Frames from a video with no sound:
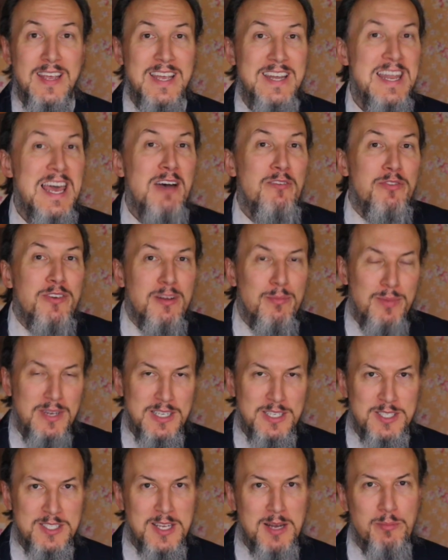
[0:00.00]

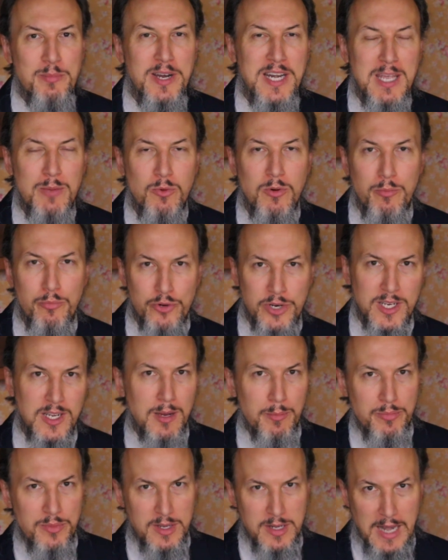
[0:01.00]
inevitably somebody will
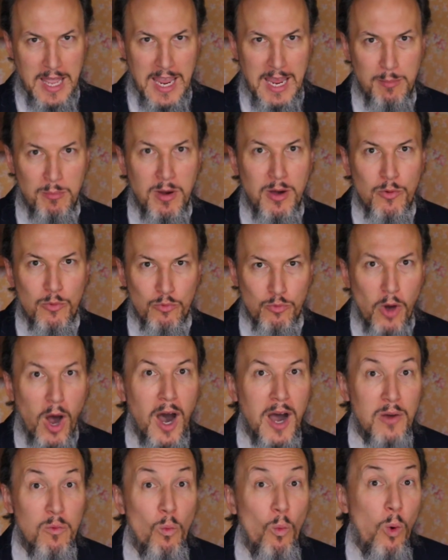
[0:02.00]
bring up the name
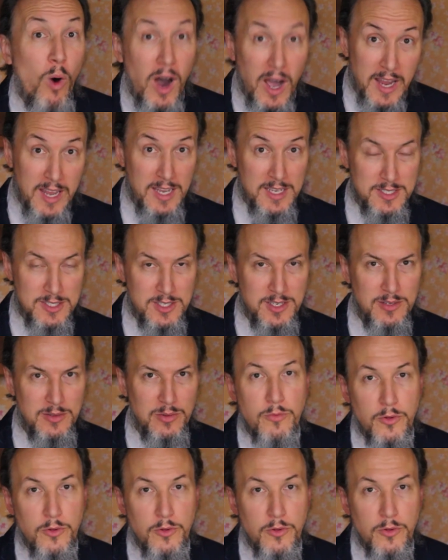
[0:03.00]
Ron Wyatt.